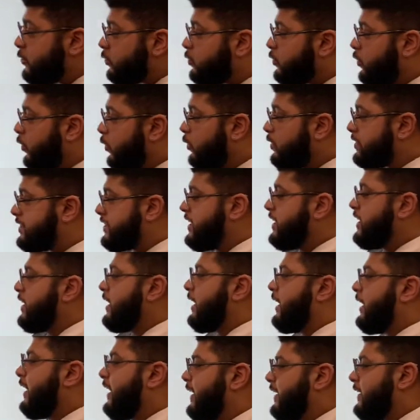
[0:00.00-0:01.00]
course,
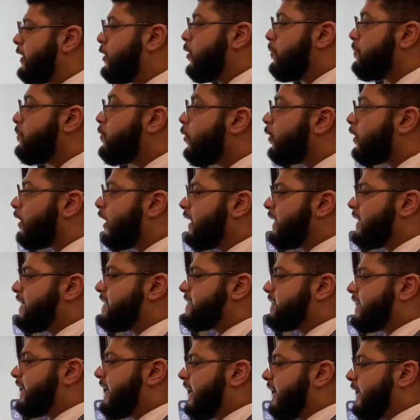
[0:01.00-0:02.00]
uh, you're more
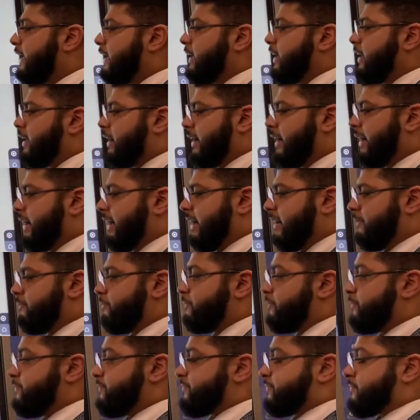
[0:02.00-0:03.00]
likely to get
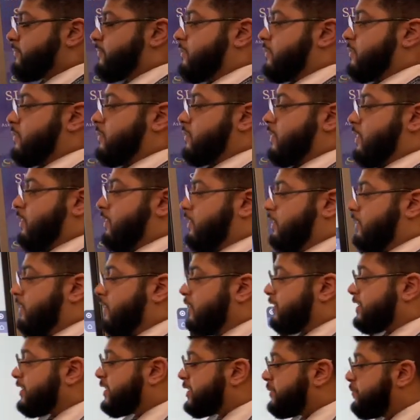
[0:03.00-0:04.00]
um,
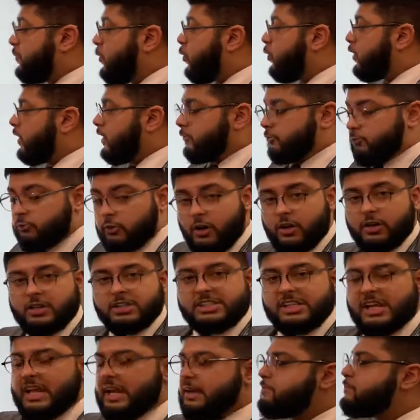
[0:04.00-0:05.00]
smaller
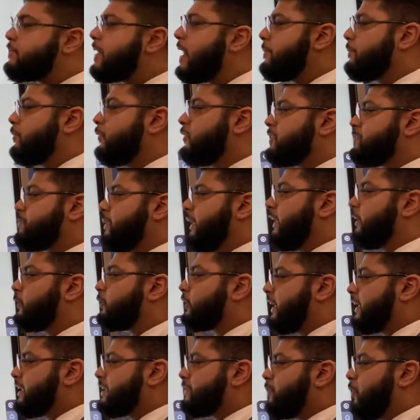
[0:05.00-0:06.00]
rocks and pebbles being
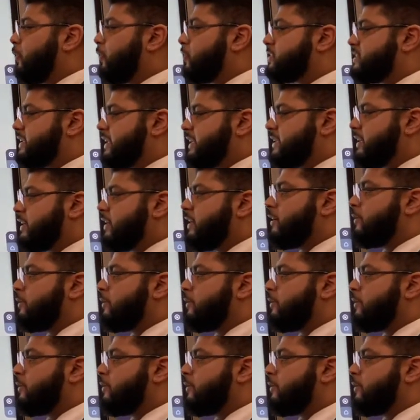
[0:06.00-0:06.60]
transported